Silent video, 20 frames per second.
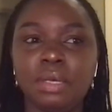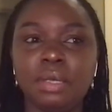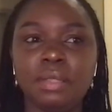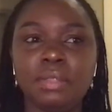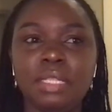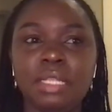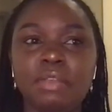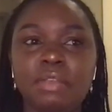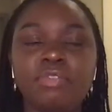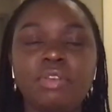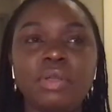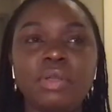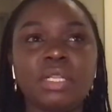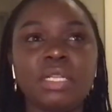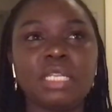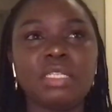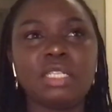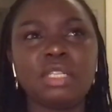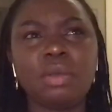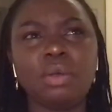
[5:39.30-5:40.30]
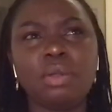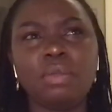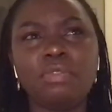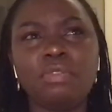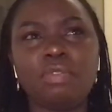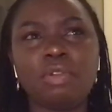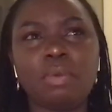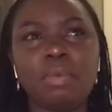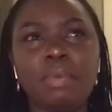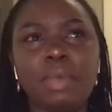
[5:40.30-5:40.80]
They found an article
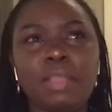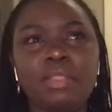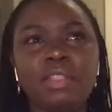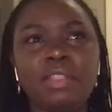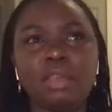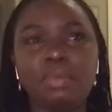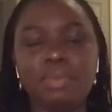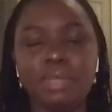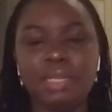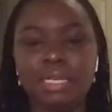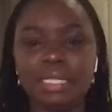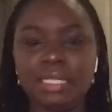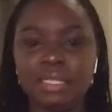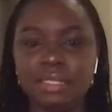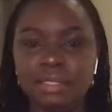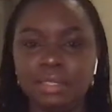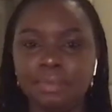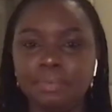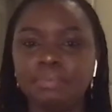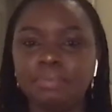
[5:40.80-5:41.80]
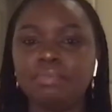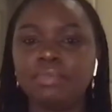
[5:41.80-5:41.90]
from, I think, Middle East,